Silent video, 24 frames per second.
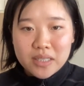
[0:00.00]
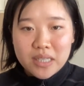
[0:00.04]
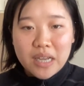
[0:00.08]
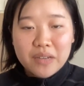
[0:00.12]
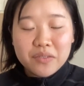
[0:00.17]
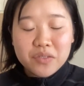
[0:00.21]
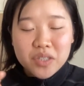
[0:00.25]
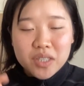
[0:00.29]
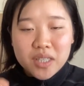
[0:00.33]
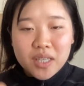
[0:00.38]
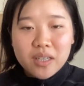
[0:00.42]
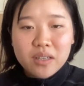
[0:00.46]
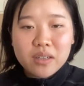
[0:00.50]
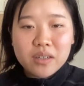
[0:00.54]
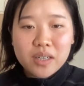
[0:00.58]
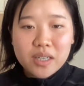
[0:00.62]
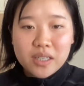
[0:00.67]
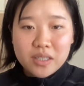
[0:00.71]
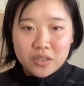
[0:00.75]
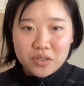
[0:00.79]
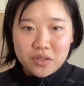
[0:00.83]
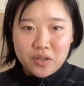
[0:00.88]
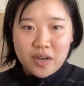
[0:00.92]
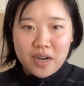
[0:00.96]
I've seen your
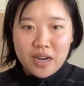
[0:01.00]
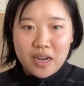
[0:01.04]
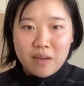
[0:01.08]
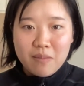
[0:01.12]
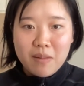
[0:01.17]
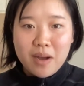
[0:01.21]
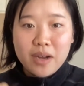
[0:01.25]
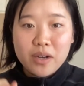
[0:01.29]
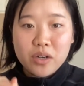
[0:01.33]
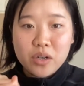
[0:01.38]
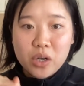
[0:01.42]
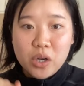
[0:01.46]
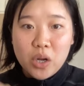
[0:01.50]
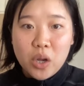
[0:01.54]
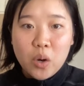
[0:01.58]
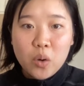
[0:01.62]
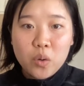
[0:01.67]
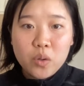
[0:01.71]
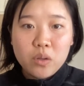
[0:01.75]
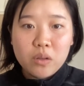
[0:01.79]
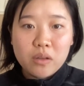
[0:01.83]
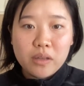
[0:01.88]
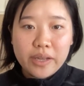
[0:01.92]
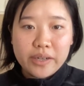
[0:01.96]
Instagram. I know
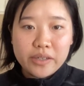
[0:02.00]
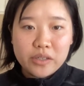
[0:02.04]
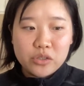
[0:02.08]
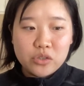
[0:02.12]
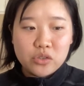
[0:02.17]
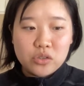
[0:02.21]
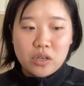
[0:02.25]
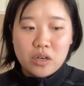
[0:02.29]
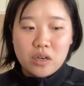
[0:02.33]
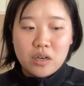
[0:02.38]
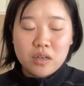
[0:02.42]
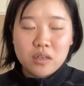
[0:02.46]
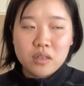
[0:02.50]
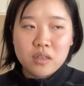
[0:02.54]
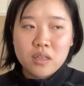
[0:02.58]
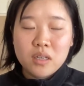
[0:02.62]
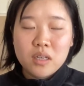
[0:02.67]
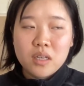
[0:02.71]
you like to draw.